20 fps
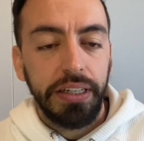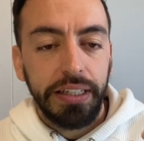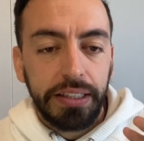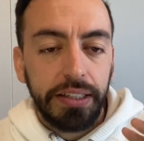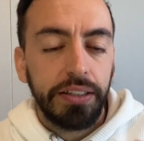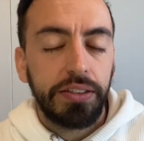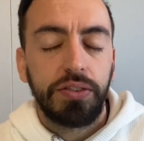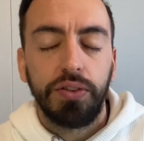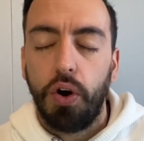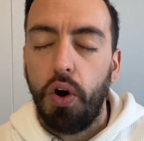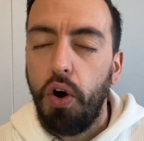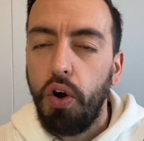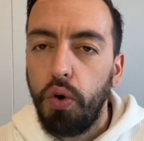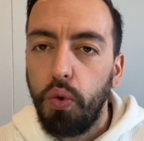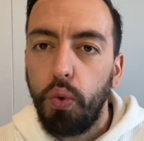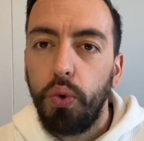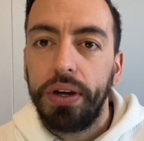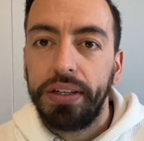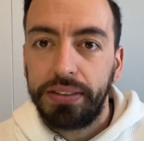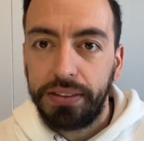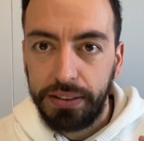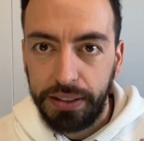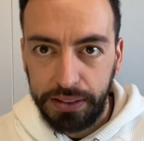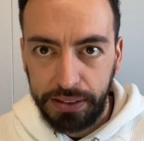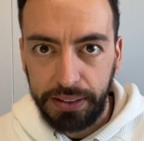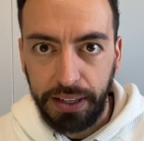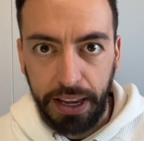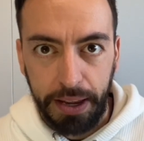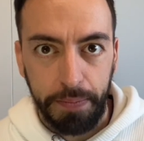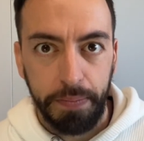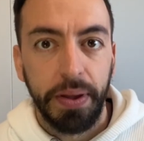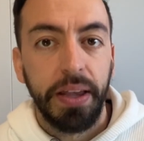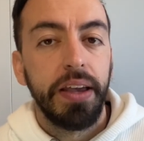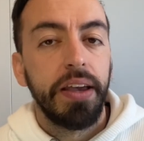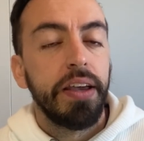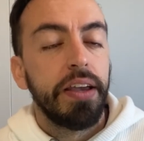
it is always the same.